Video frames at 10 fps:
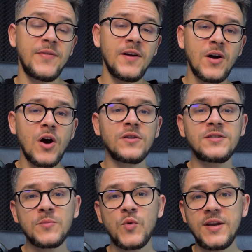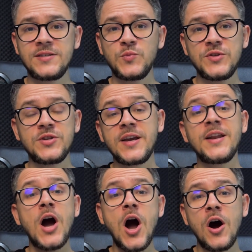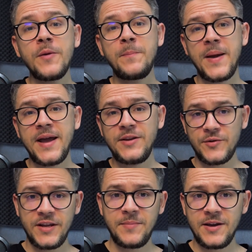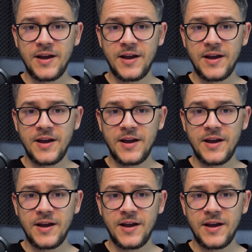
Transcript: there are some ways in which you can unban your eBay